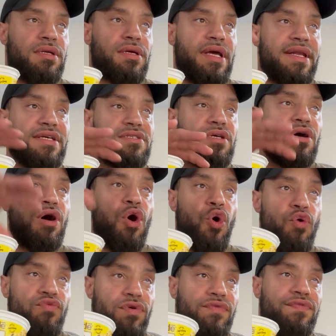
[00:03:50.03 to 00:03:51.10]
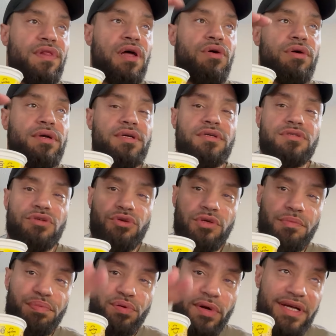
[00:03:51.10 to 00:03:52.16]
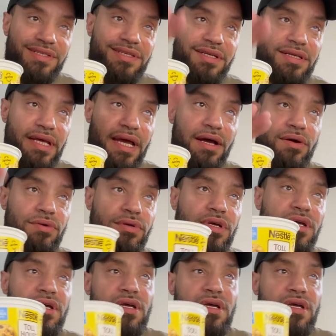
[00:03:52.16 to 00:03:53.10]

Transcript: And it's overflowing. So you press it down,